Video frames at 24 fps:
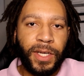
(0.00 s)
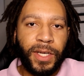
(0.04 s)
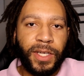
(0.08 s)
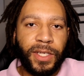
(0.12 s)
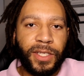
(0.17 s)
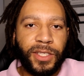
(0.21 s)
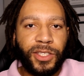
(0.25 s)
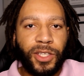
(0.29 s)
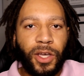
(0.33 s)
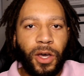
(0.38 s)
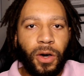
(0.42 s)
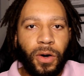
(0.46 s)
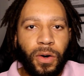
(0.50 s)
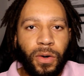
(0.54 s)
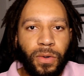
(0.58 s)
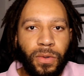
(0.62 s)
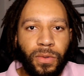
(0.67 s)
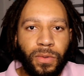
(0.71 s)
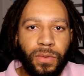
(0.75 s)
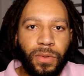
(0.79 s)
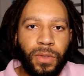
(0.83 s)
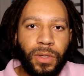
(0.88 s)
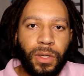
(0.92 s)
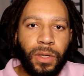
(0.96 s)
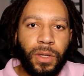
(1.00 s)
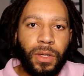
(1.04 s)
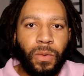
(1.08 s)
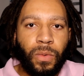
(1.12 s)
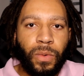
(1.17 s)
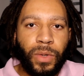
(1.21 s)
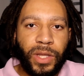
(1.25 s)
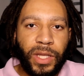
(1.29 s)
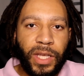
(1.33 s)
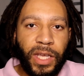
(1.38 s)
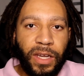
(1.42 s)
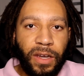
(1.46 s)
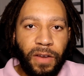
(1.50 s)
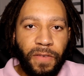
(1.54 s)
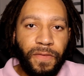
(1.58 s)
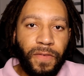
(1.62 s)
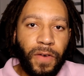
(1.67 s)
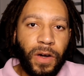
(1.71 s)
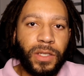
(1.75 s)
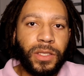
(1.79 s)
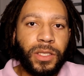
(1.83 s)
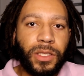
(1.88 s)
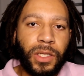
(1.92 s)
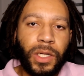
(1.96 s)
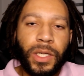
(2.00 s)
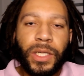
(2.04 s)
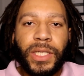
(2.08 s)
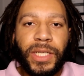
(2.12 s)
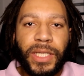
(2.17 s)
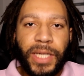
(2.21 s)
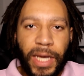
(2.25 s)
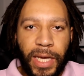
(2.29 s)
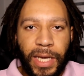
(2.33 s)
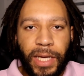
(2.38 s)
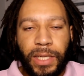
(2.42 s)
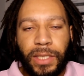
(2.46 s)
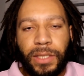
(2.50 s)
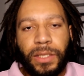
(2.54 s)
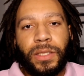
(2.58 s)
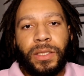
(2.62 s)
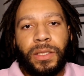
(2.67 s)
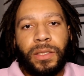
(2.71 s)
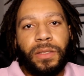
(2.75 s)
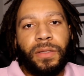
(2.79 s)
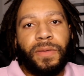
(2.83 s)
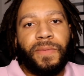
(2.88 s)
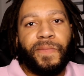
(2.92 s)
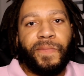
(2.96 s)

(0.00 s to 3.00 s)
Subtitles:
So within the first 30 days,